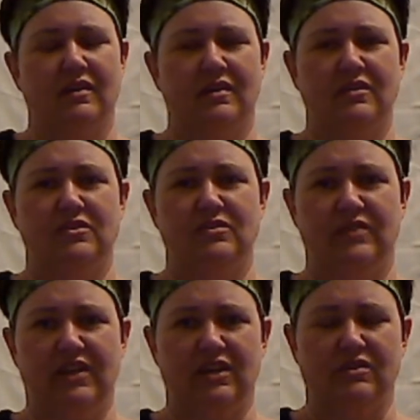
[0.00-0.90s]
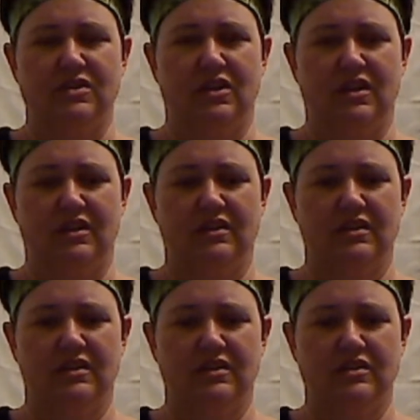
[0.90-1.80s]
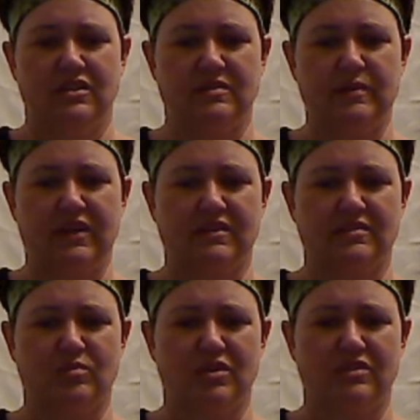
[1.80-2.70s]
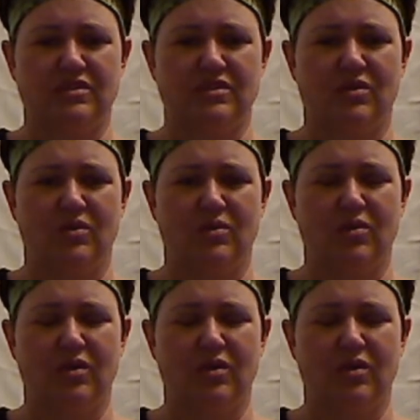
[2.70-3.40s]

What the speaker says: do videos on, just because we're so